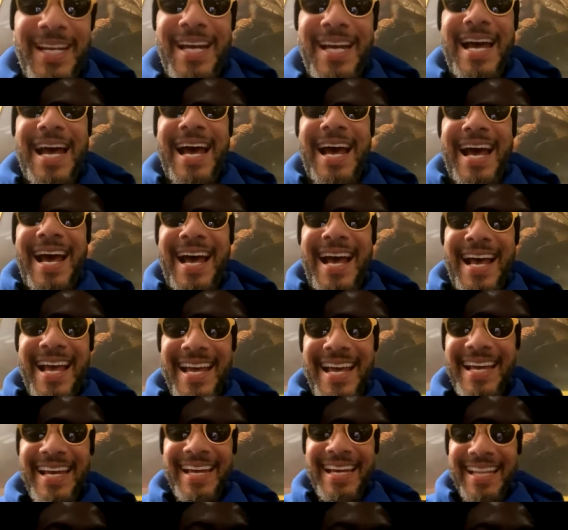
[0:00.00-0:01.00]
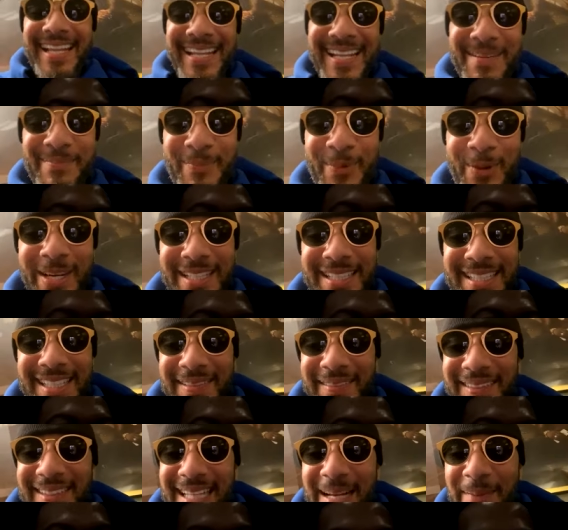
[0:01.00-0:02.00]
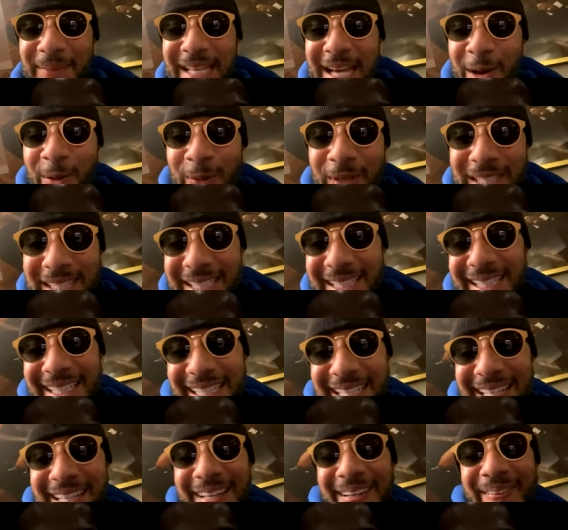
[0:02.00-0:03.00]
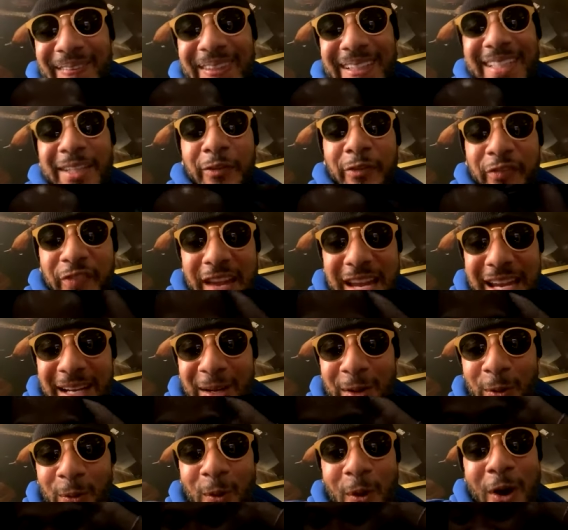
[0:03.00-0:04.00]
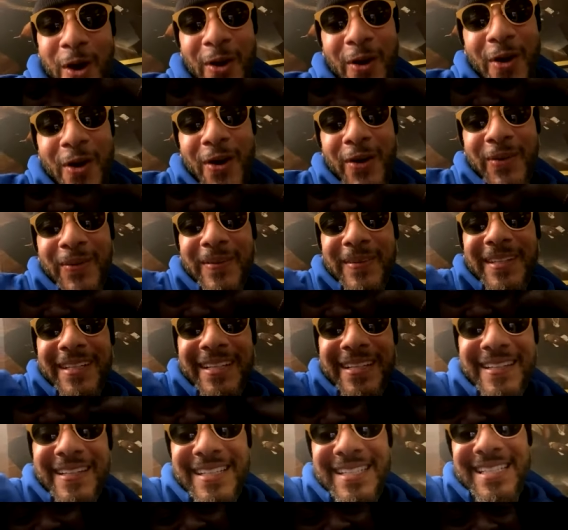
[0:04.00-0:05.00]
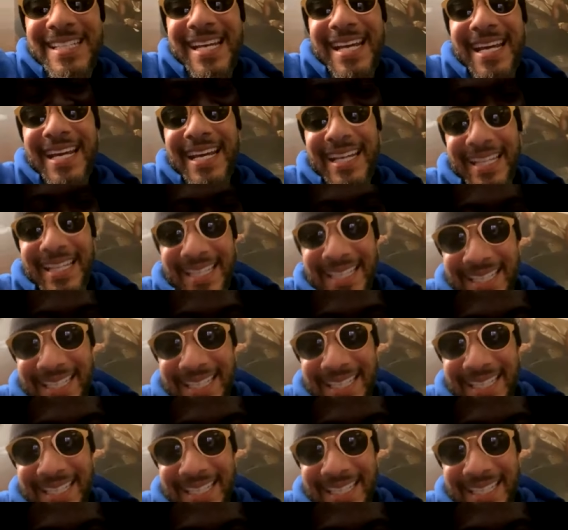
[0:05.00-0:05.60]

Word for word: that boy Tim stepped out with it with the feet in the water on them. You know what